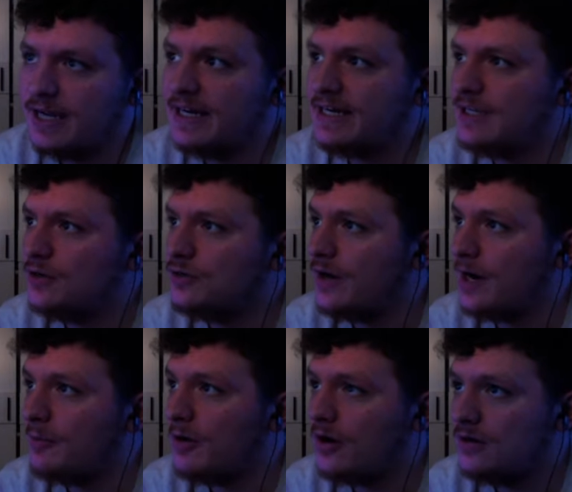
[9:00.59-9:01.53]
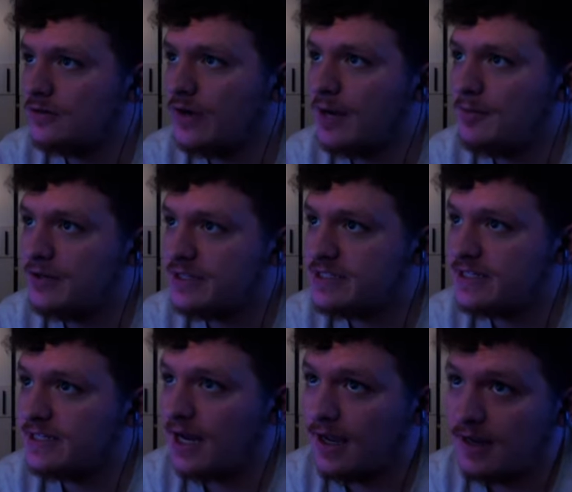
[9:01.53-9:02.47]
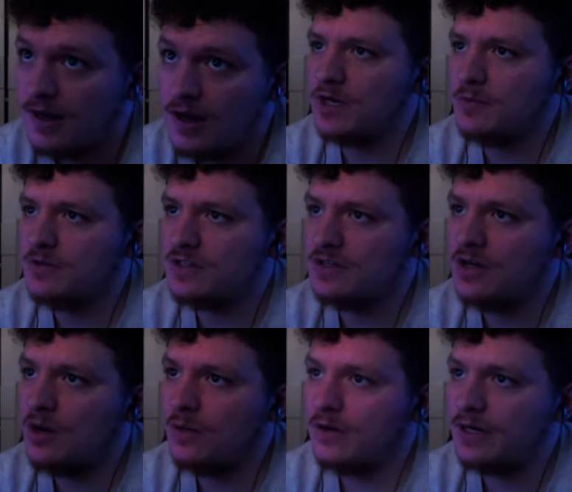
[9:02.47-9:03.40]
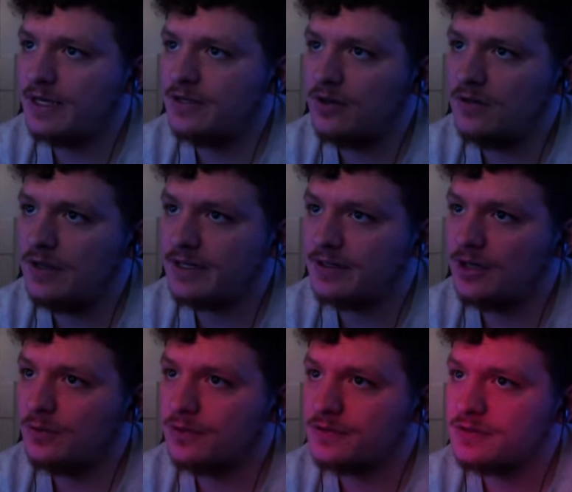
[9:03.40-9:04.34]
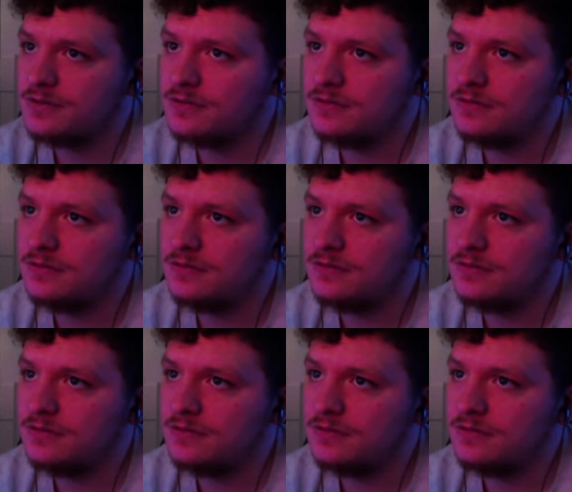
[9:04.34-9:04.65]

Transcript: I need to kill grandma. Grandma needs to die. Grandma's a knower and I don't like knowers.